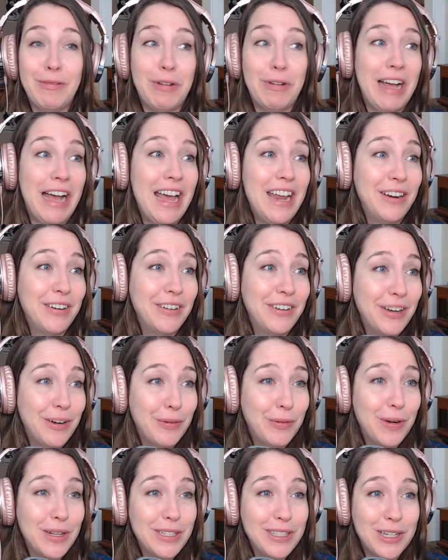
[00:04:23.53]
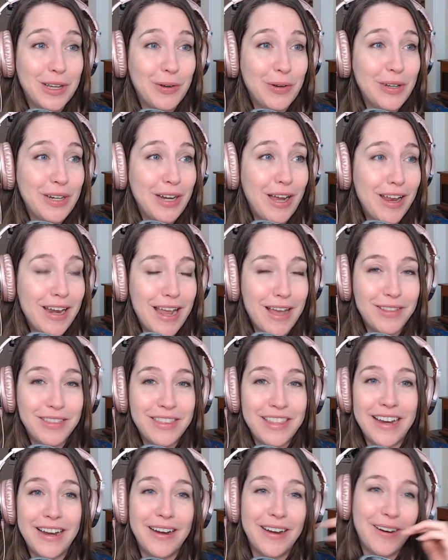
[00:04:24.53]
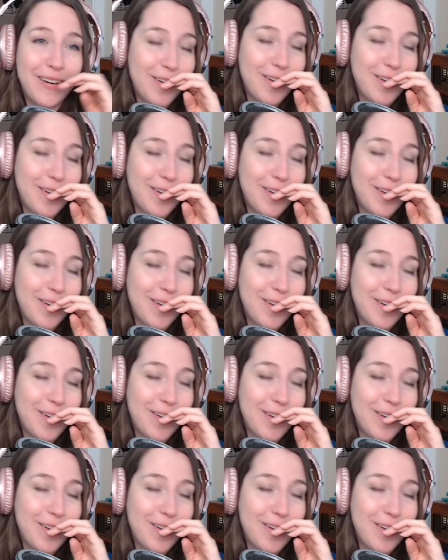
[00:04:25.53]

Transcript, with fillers: well, I don't know what's going on out there,